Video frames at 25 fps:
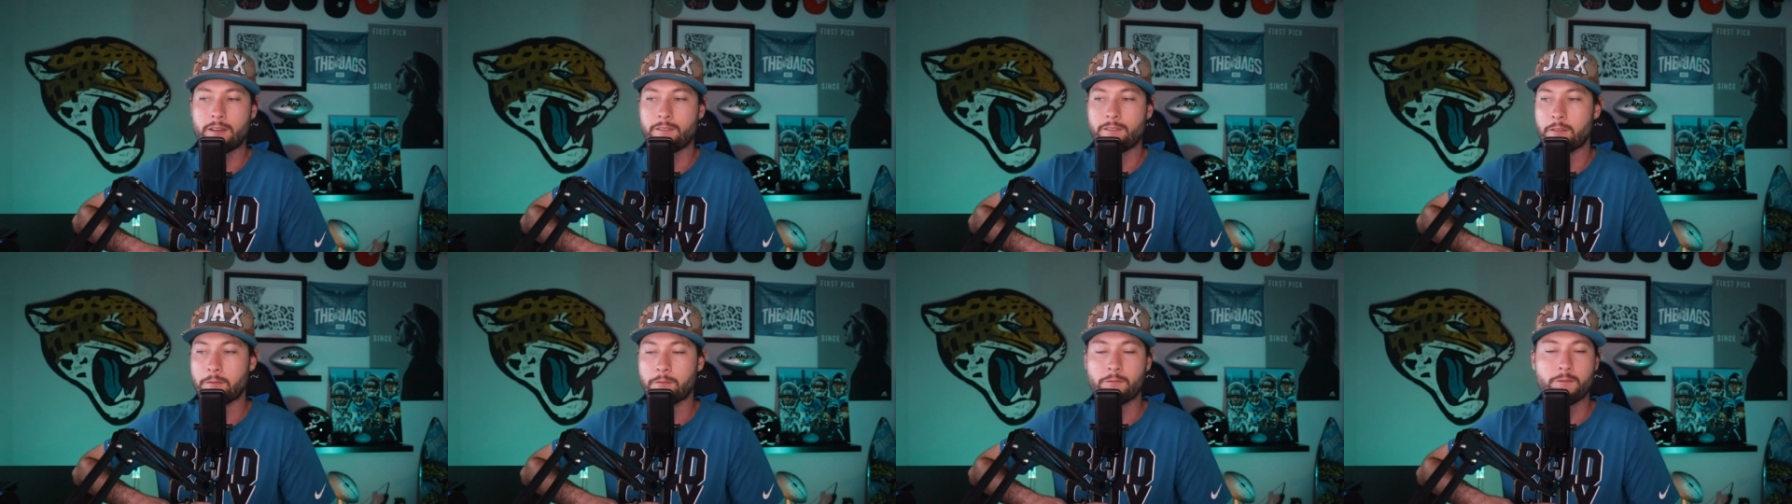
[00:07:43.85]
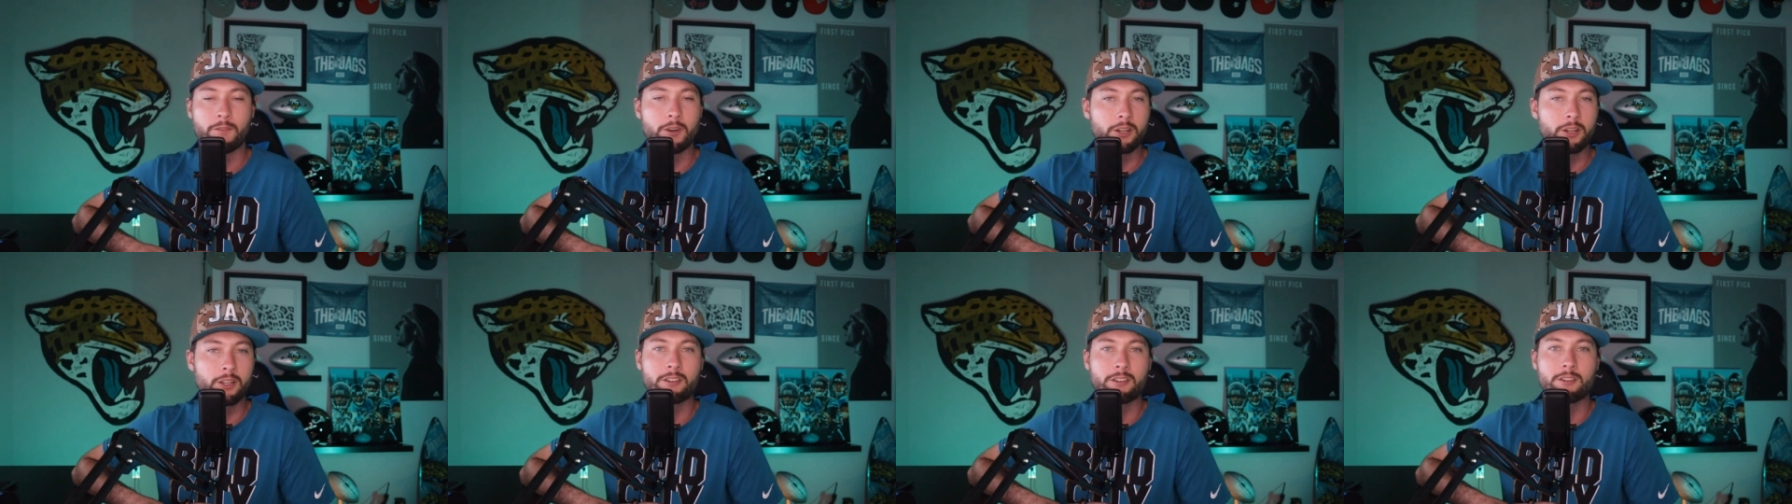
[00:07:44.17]
We have a
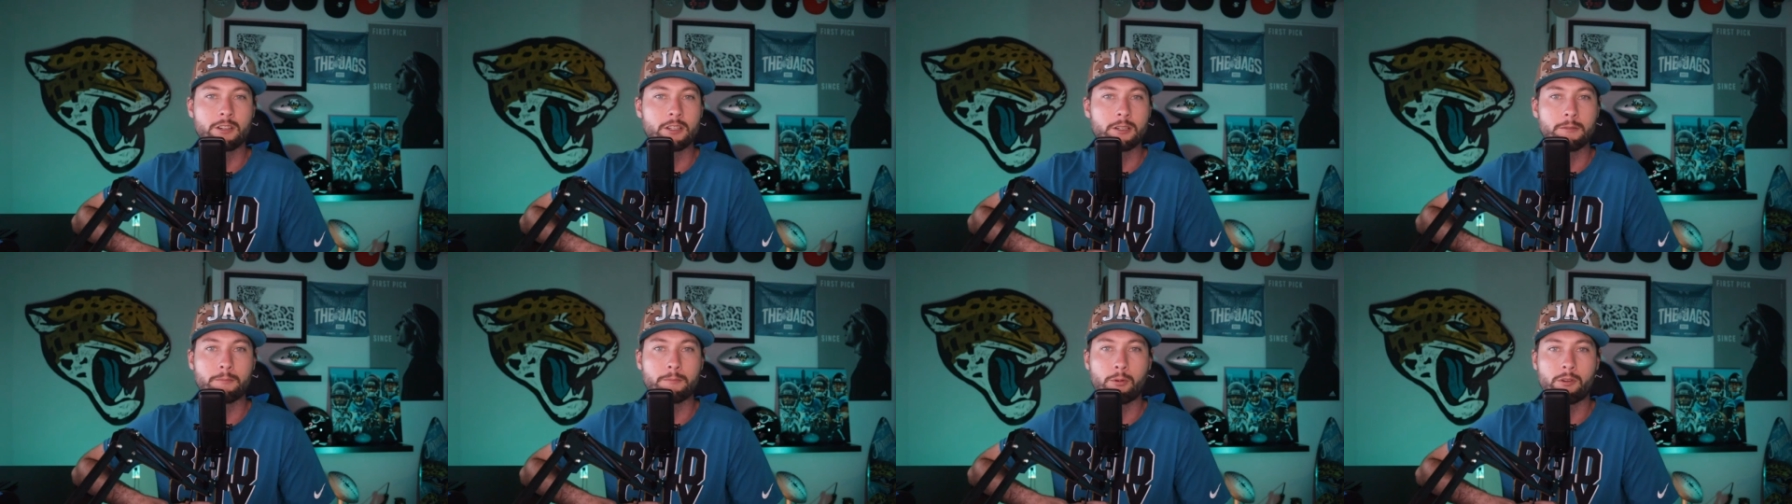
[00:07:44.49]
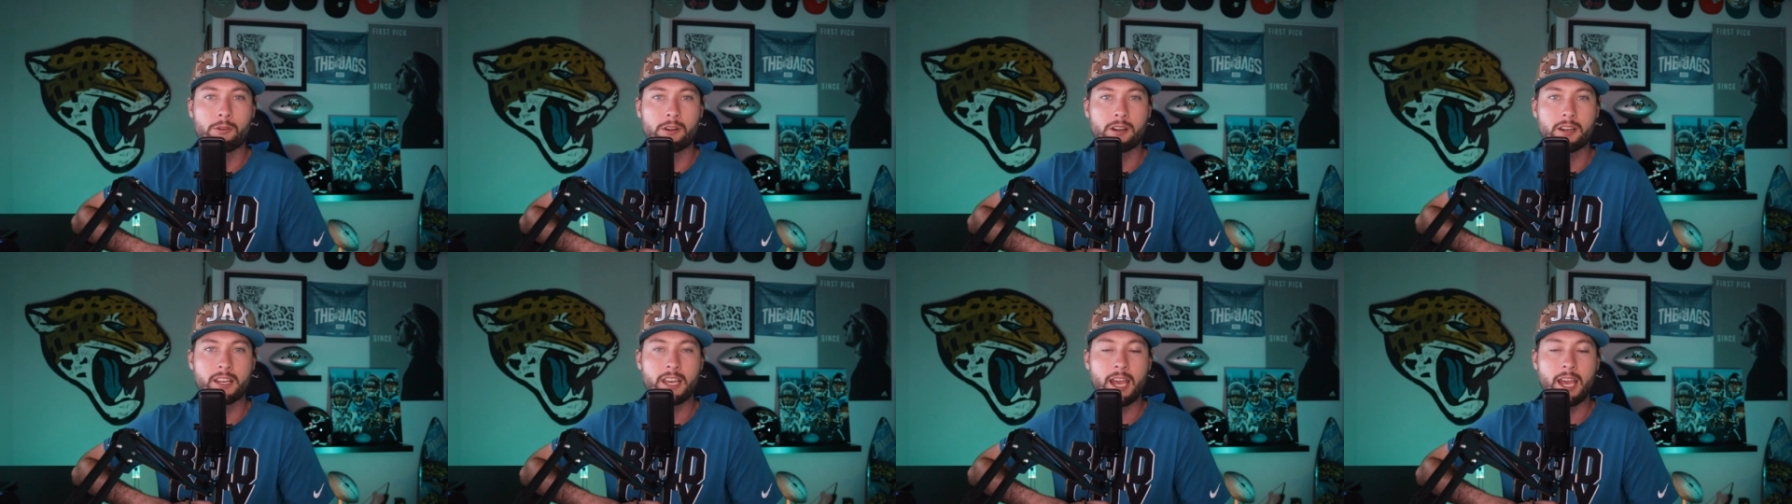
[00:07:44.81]
really, really
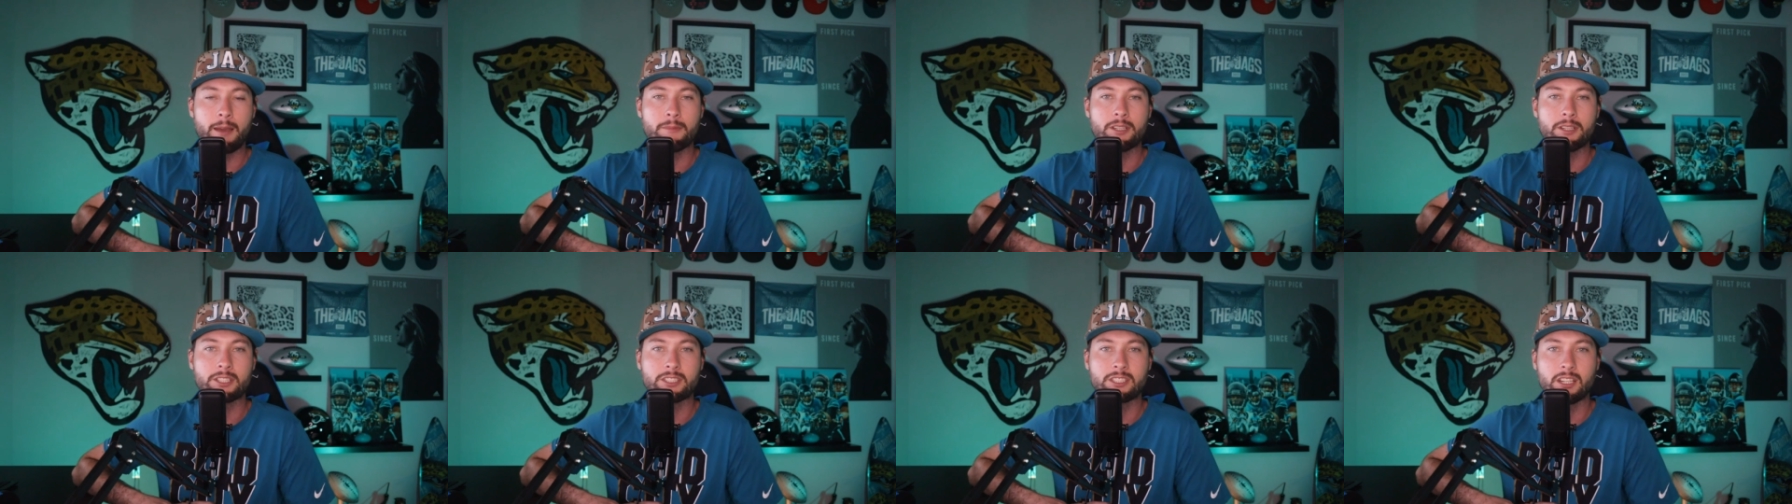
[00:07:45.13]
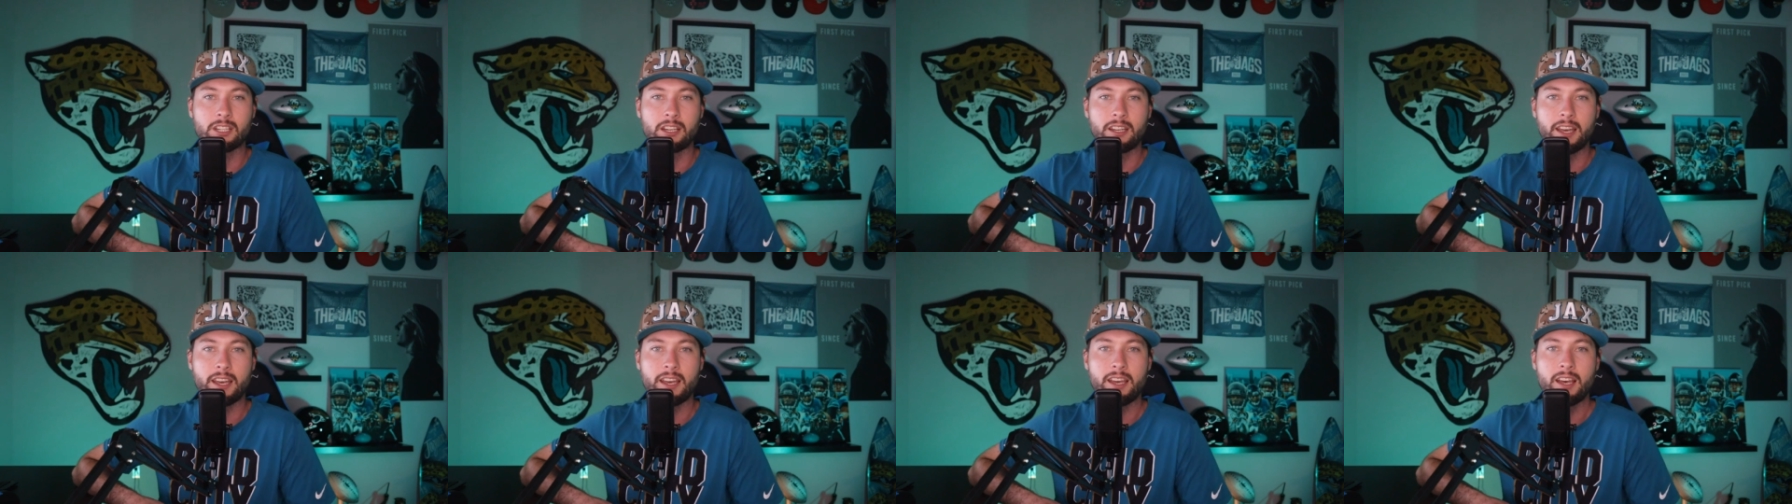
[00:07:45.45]
important game this
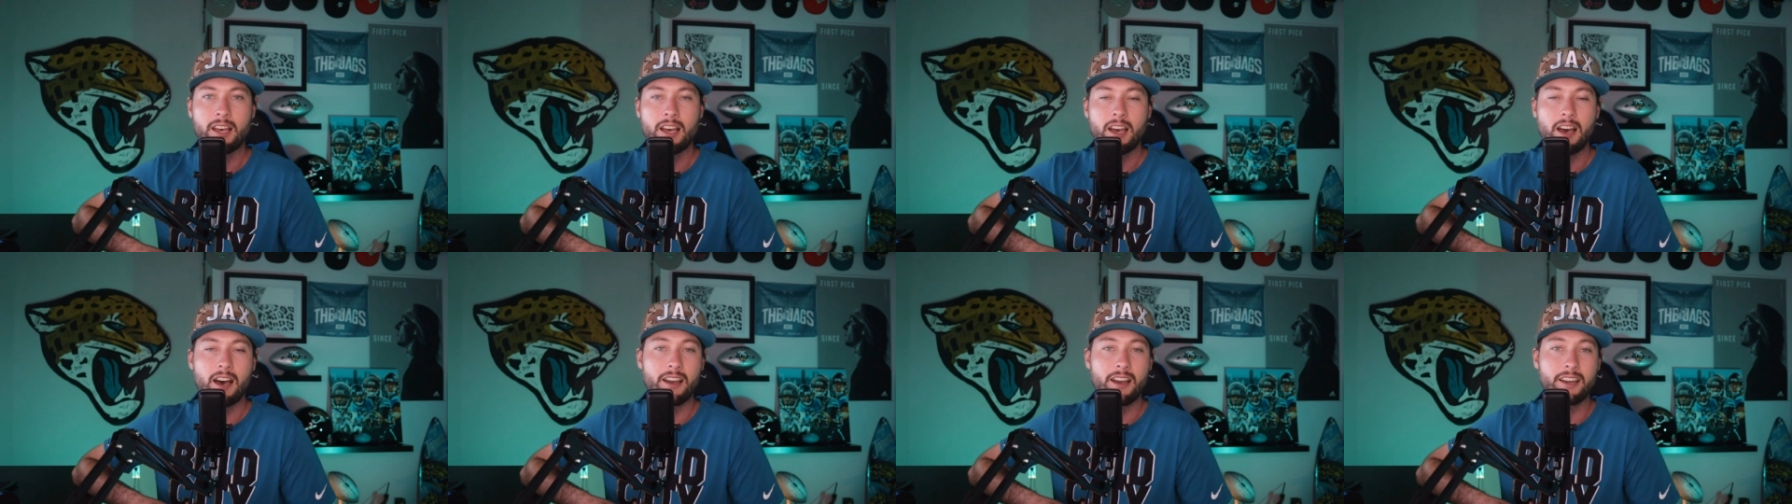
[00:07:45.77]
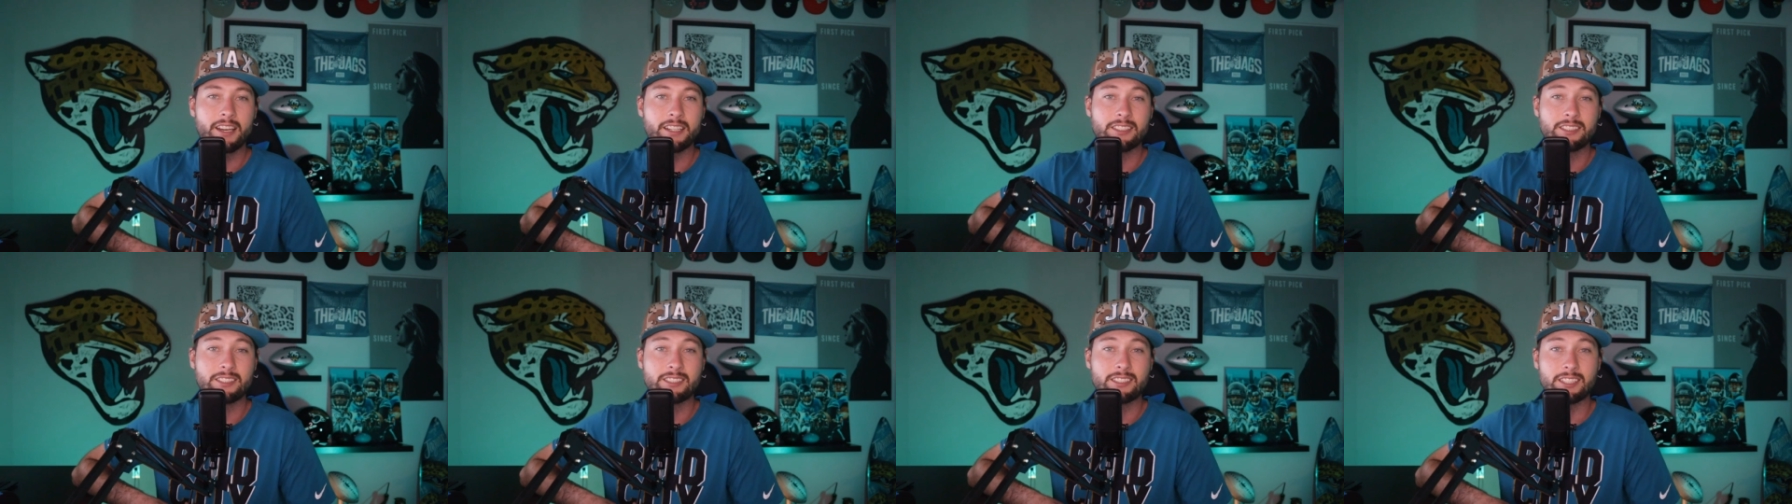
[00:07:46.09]
Sunday
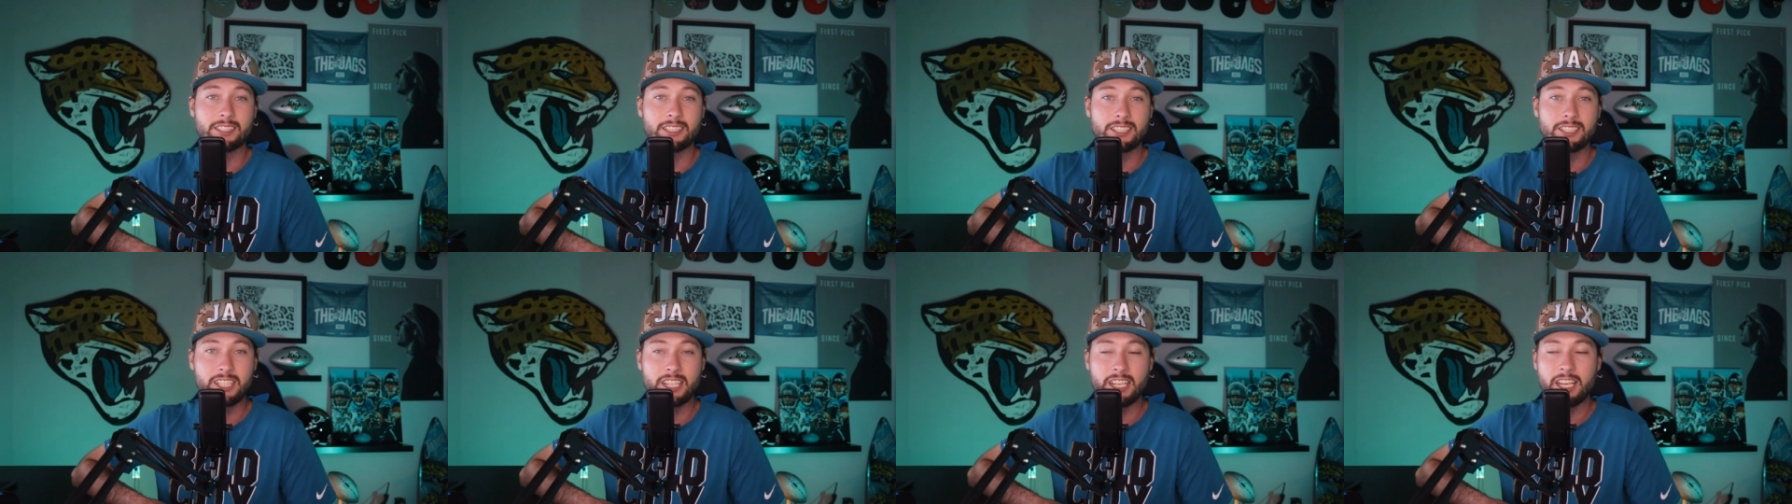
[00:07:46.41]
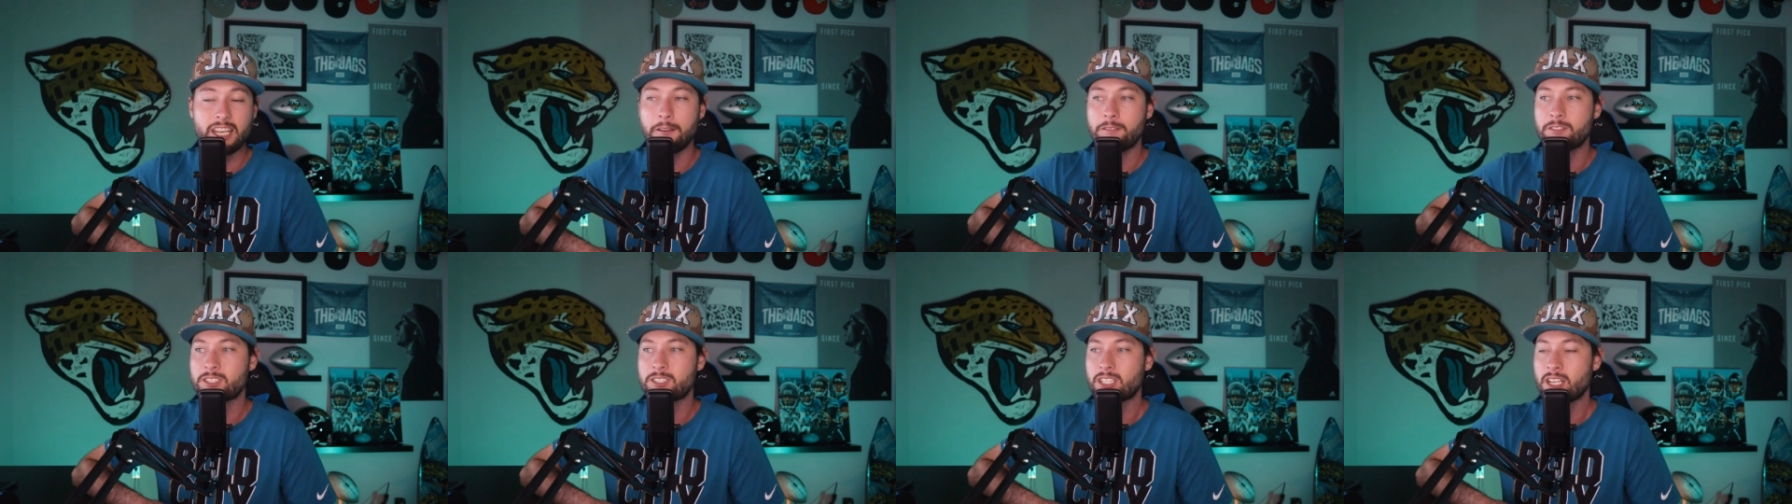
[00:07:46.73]
against the
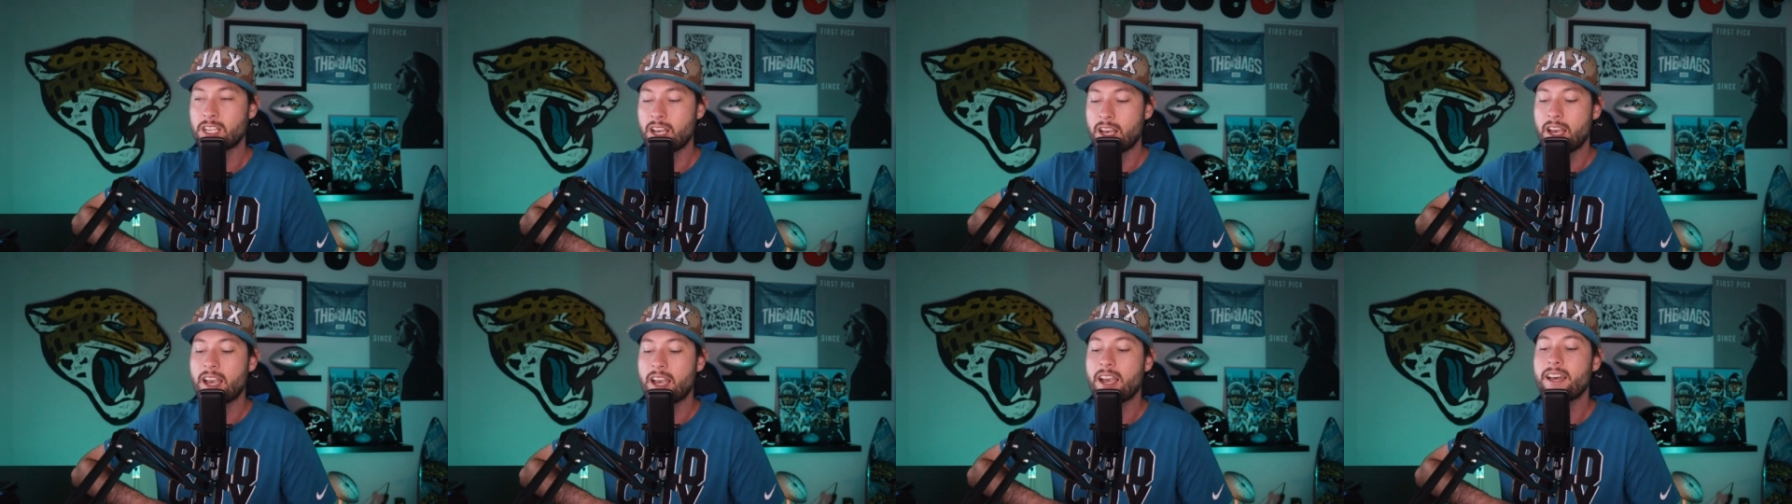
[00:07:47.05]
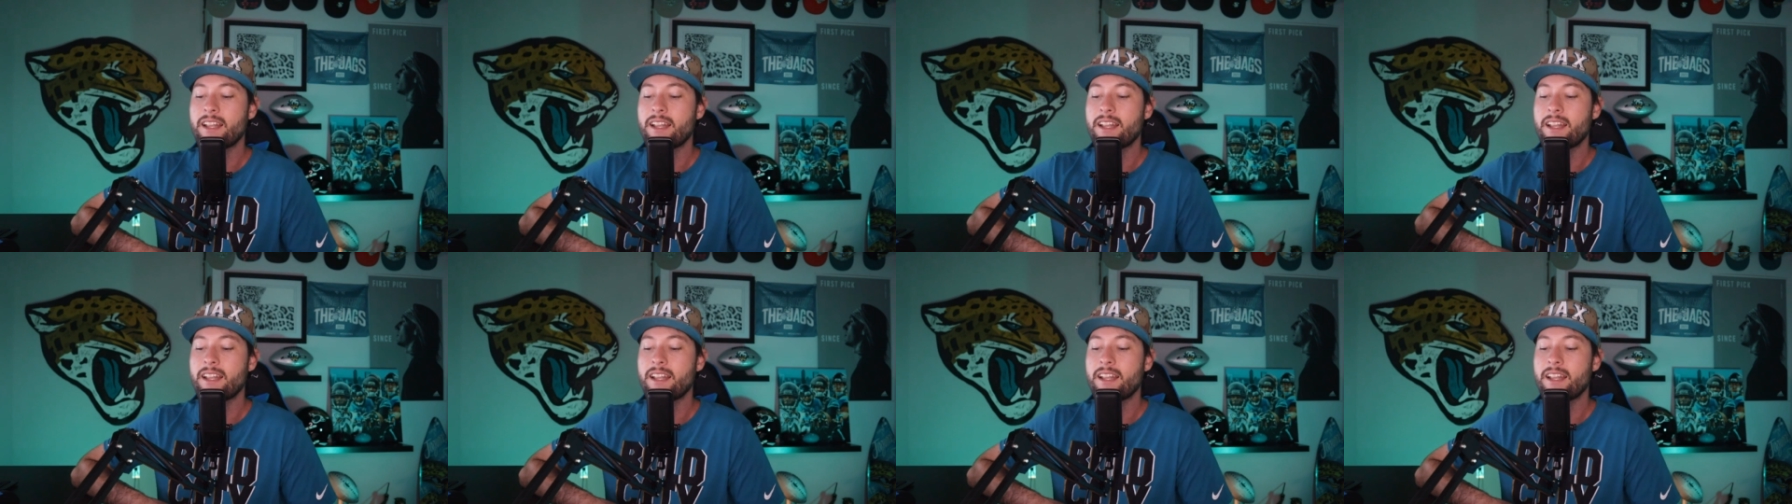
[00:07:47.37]
Chiefs.